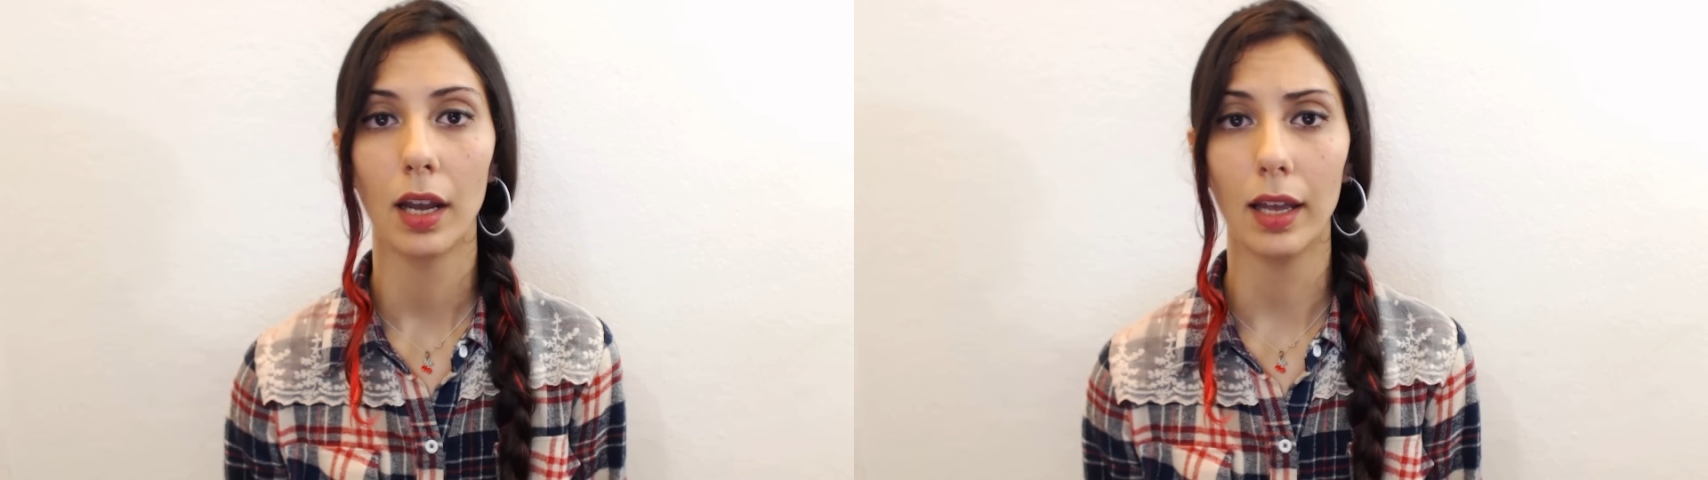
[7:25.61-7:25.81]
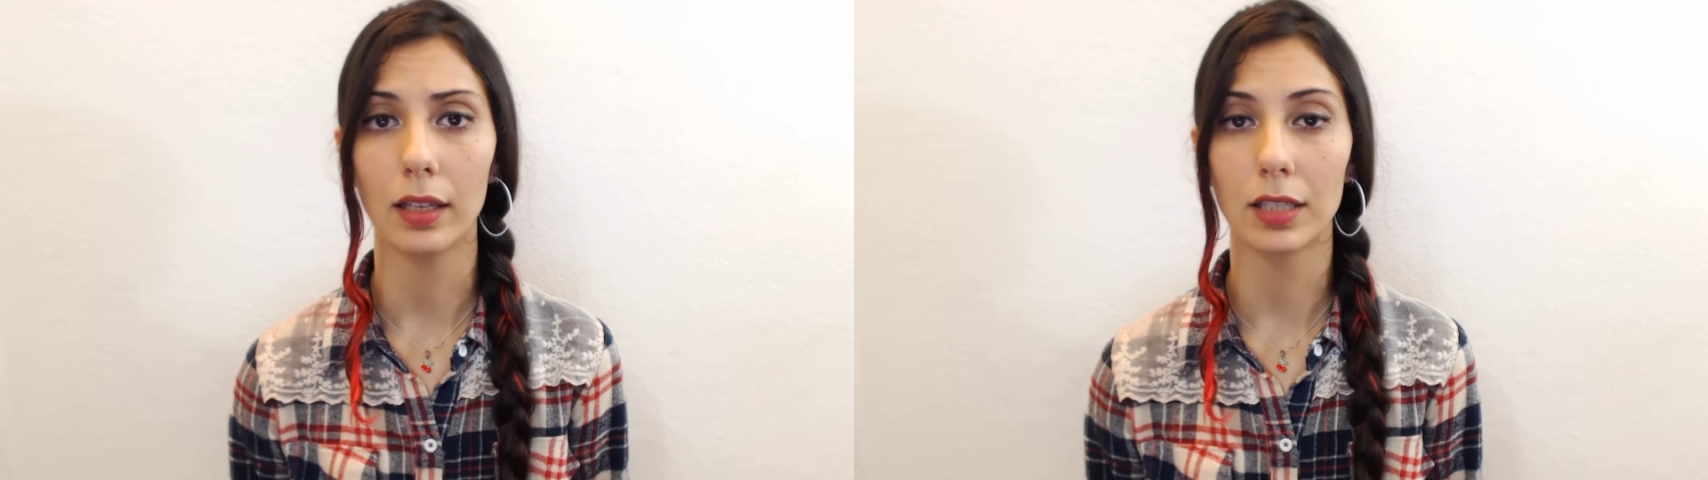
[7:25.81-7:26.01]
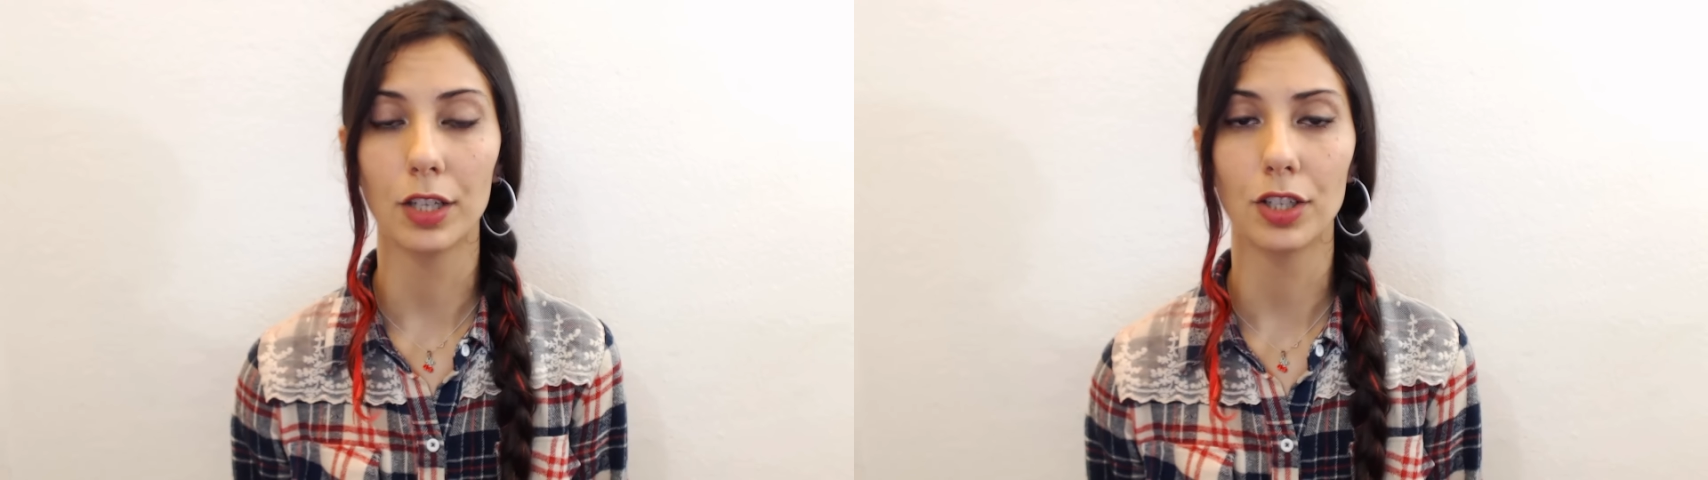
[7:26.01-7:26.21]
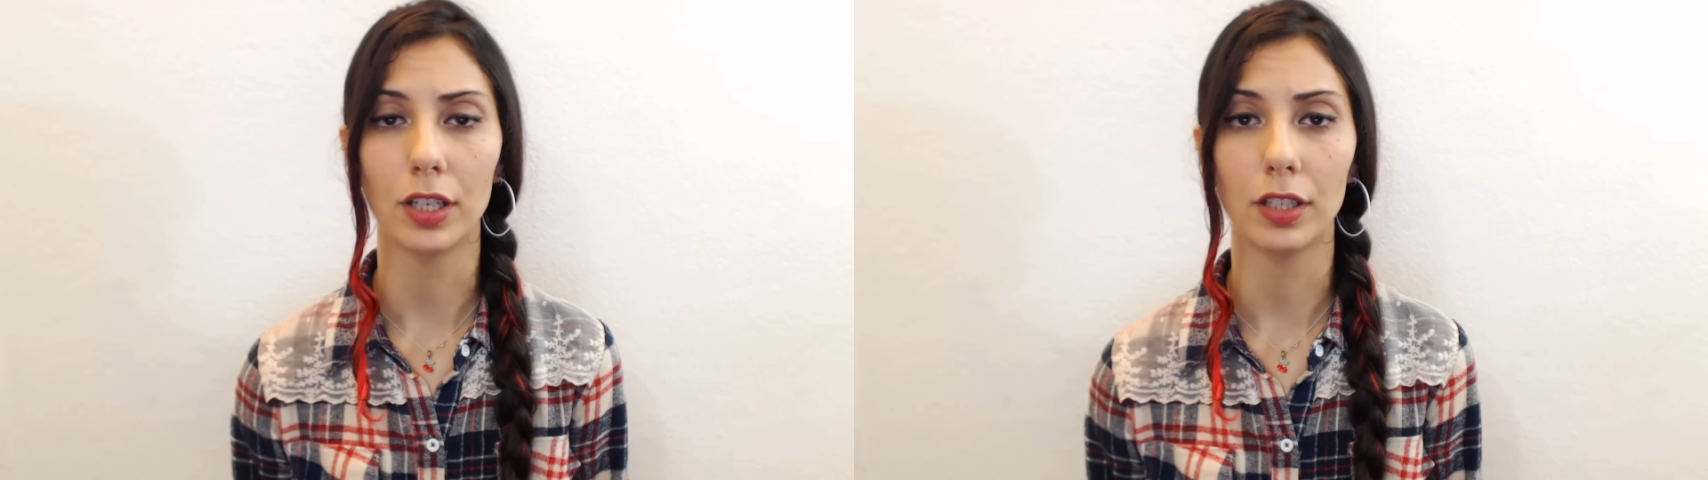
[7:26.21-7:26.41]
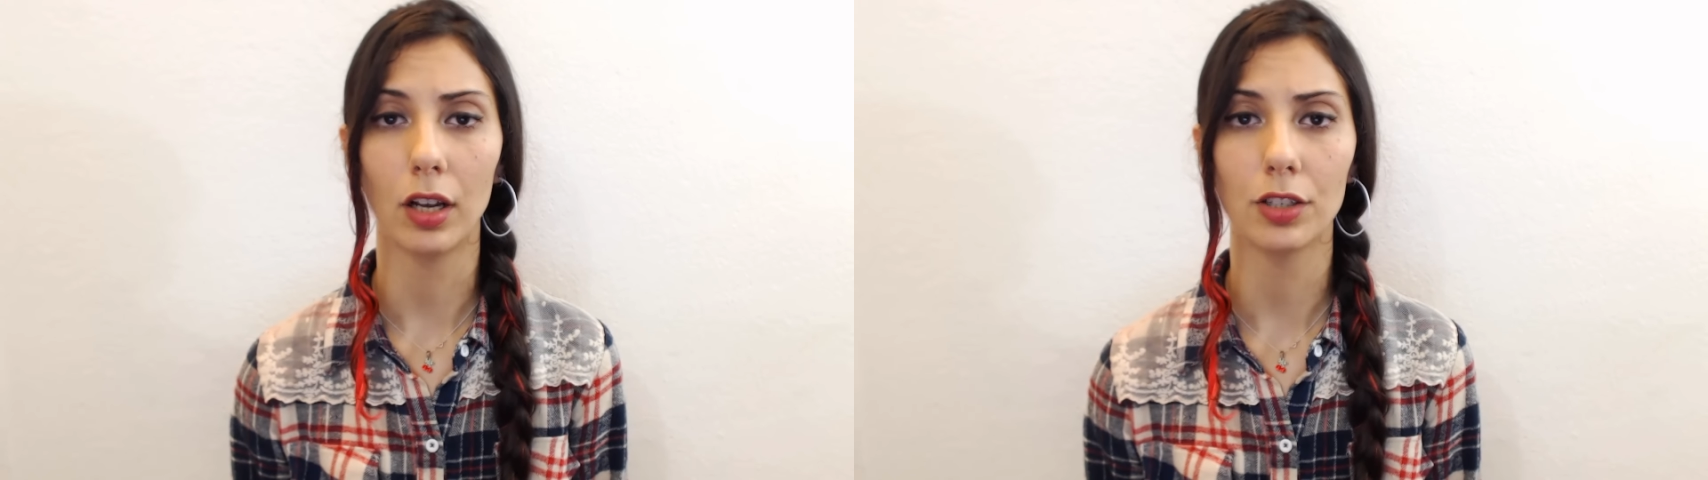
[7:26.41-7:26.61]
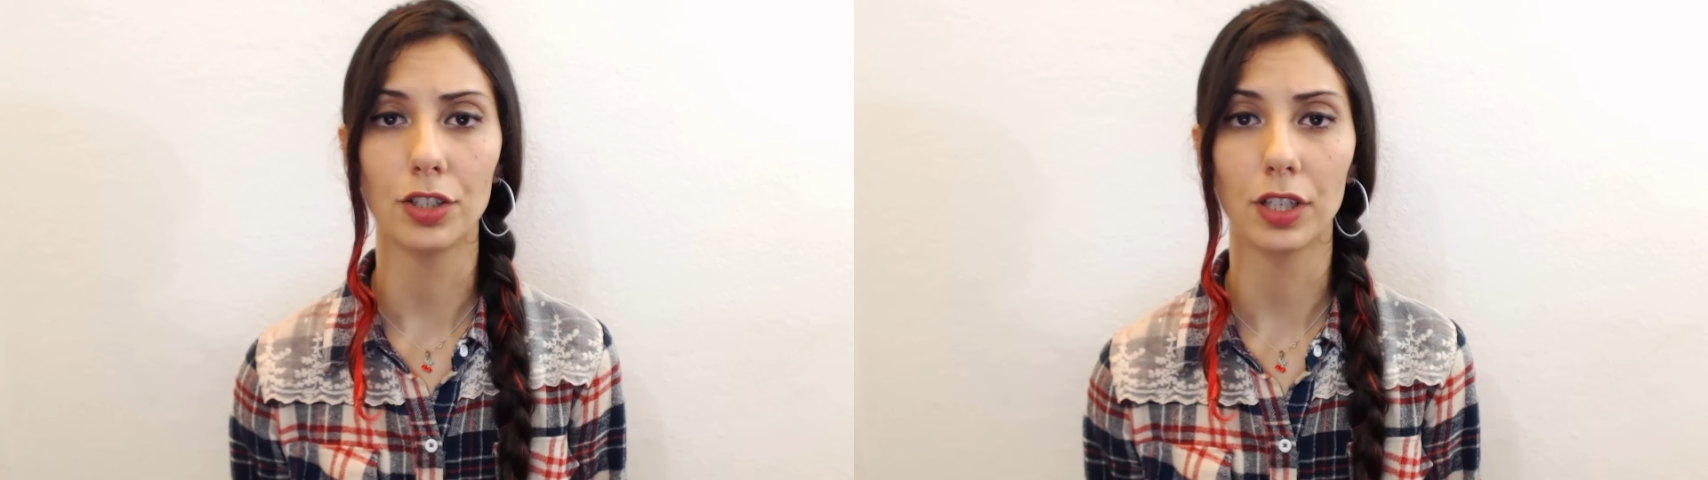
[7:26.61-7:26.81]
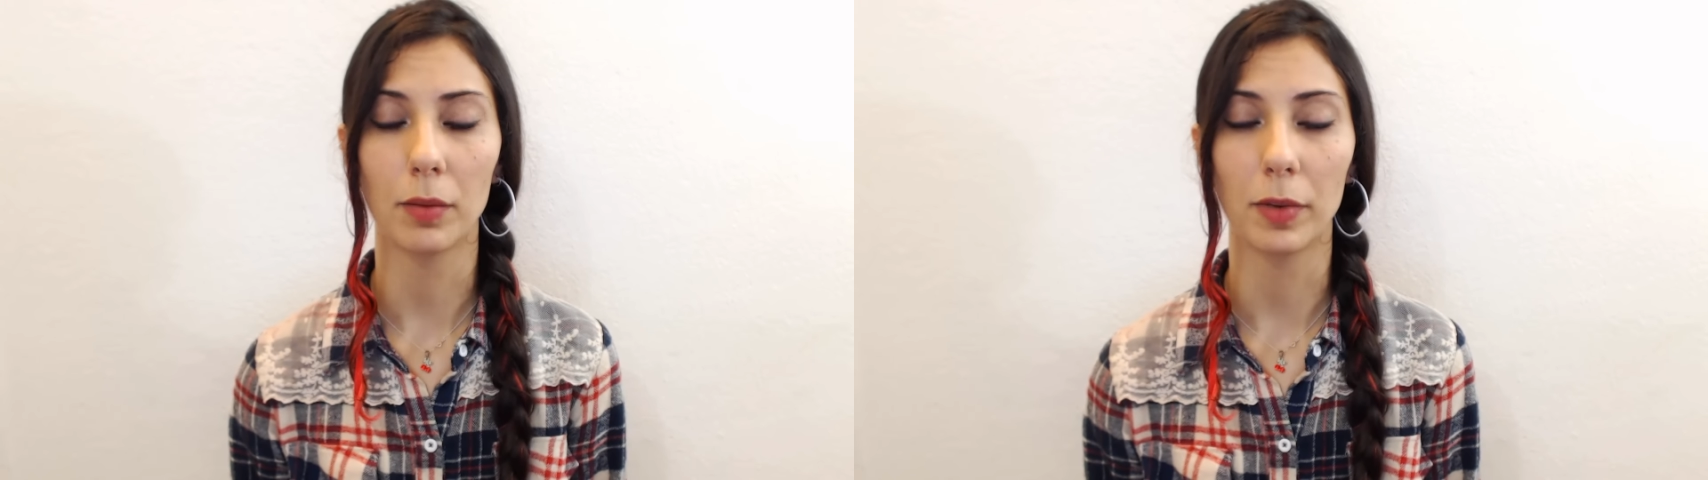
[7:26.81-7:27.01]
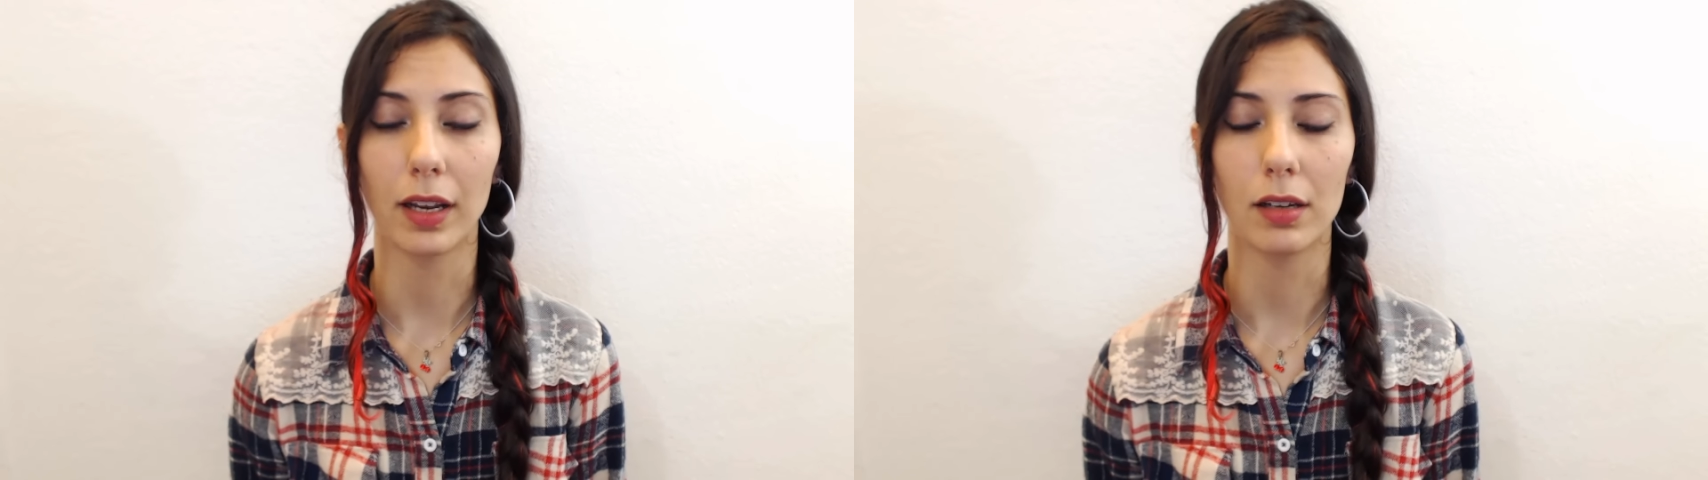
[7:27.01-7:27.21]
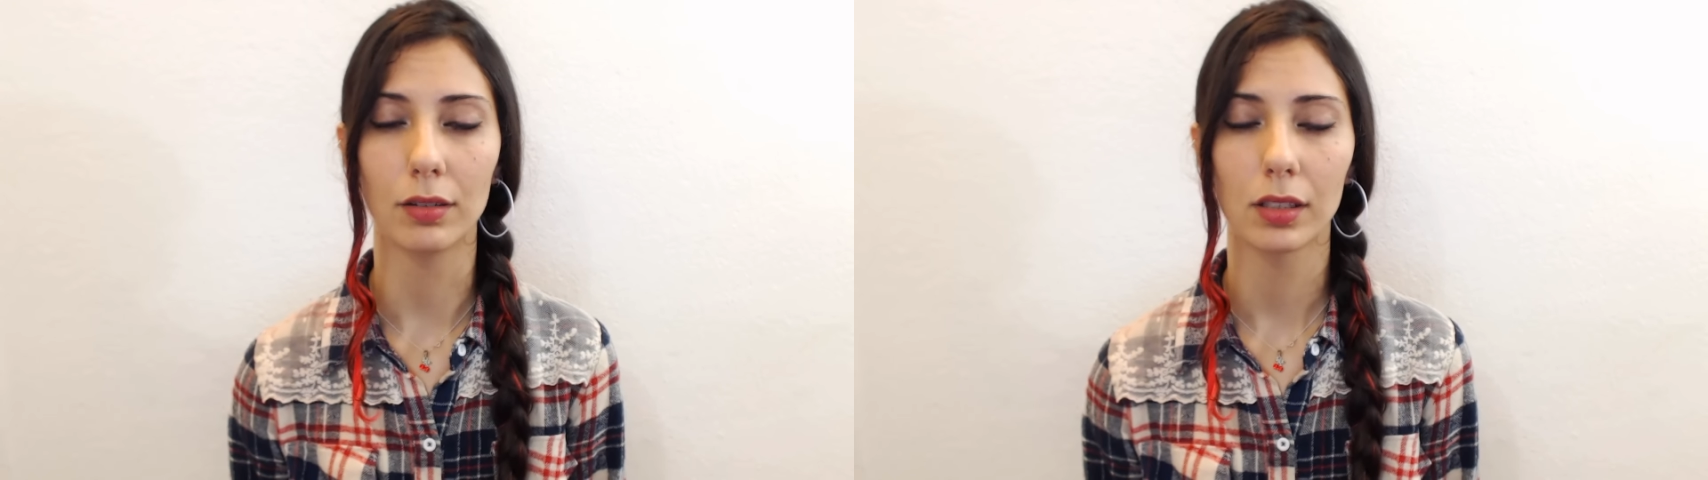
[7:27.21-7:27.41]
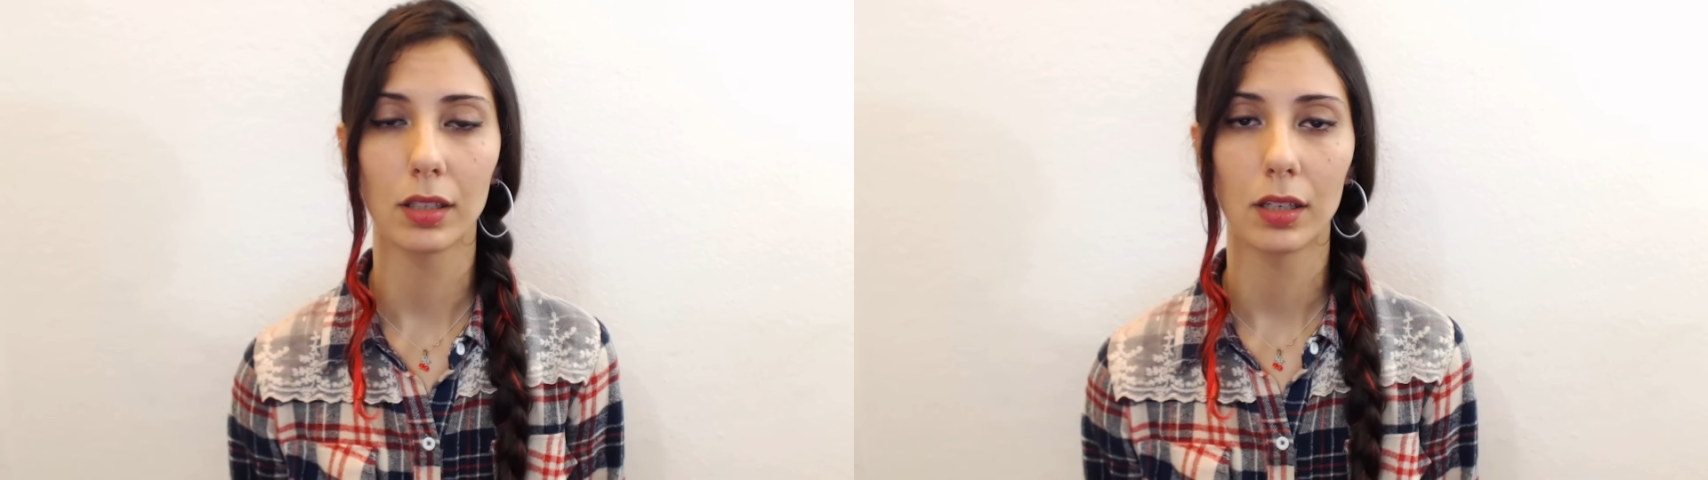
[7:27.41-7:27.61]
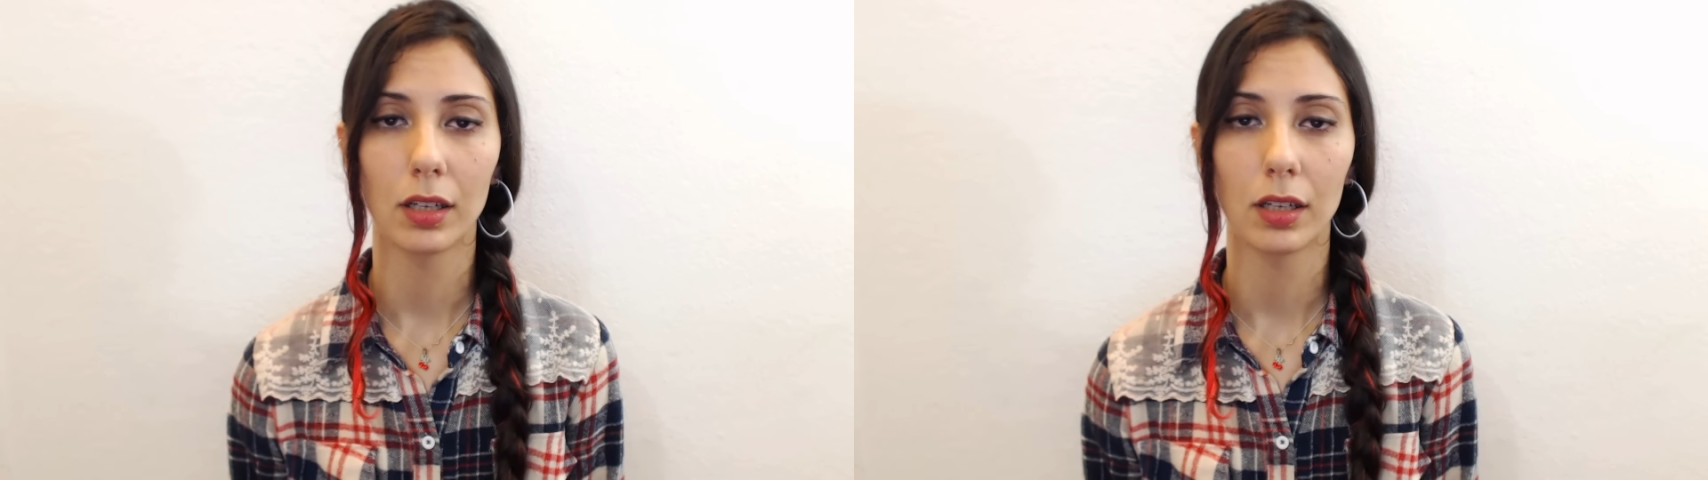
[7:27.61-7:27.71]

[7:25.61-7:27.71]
And such ideology coming out